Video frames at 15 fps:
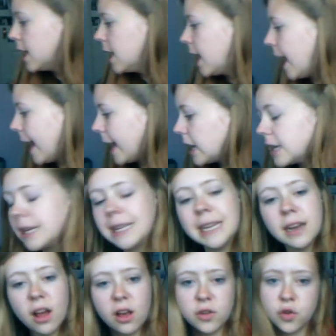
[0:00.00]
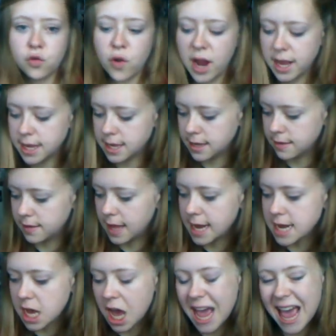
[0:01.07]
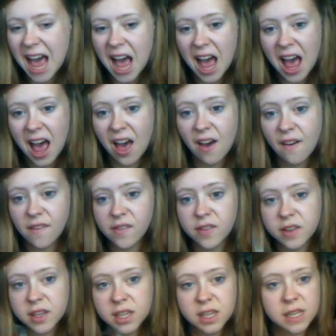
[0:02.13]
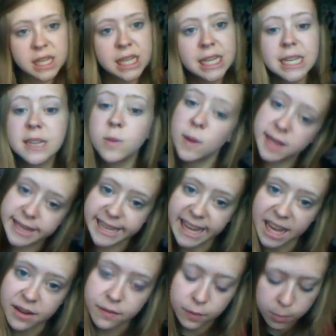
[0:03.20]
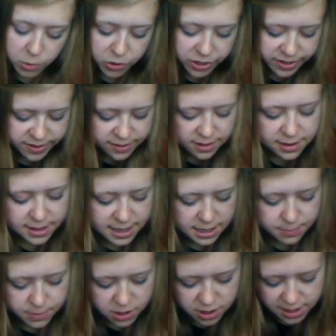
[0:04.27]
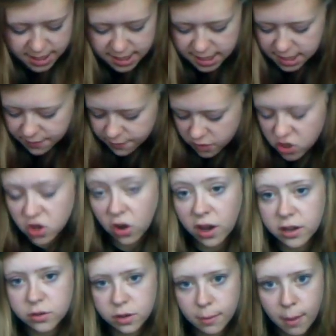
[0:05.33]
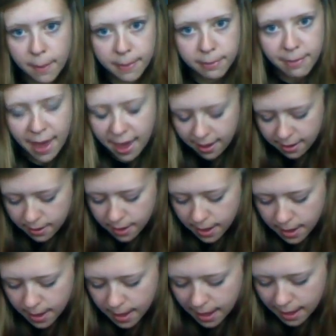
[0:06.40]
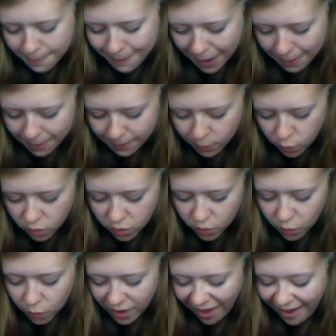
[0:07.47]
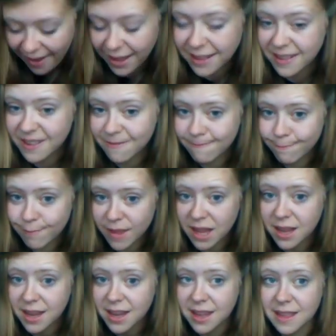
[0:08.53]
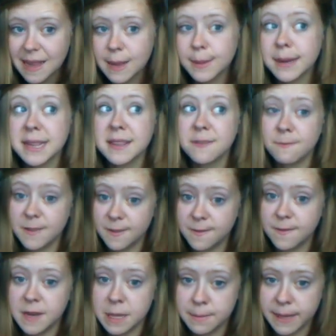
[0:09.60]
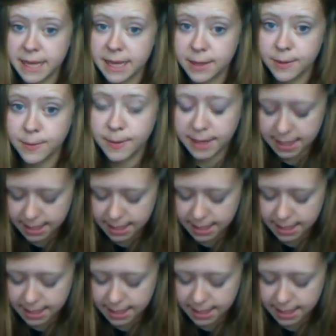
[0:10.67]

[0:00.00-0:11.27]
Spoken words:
And the last dress that I have is once again from Hollister. This is a different style, so it might be made. It may be more. Oh, yes. This one is £50.